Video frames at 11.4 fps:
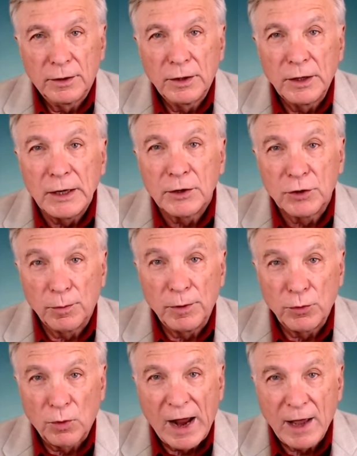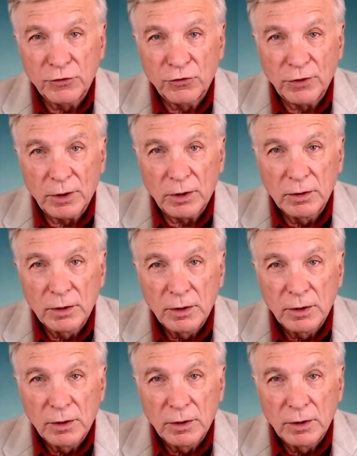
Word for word: need to be rational